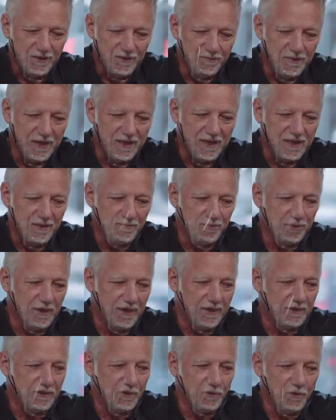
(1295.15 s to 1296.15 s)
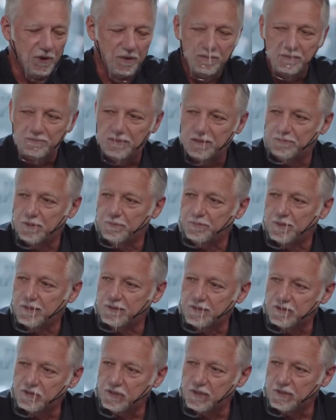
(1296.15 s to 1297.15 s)
make any plans you want, but be
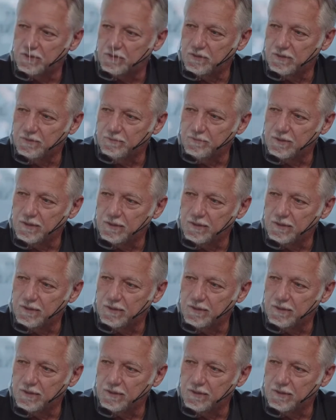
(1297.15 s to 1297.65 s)
prepared to change them.